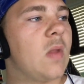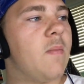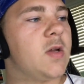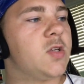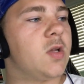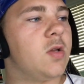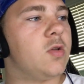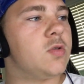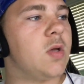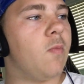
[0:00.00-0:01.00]
I'm actually gonna
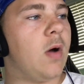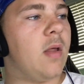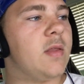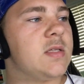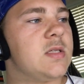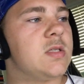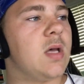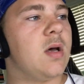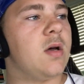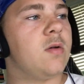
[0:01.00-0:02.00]
do something while this is
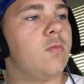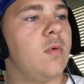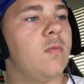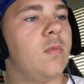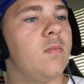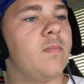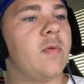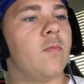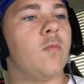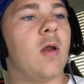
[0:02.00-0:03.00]
uh
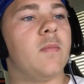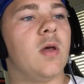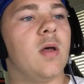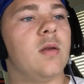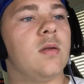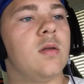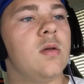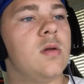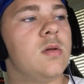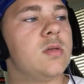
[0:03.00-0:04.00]
when I'm done.
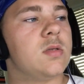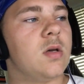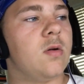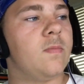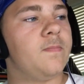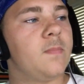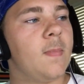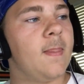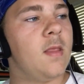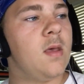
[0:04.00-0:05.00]
So
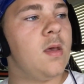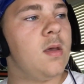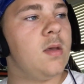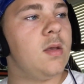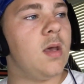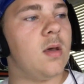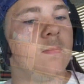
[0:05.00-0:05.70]
yeah.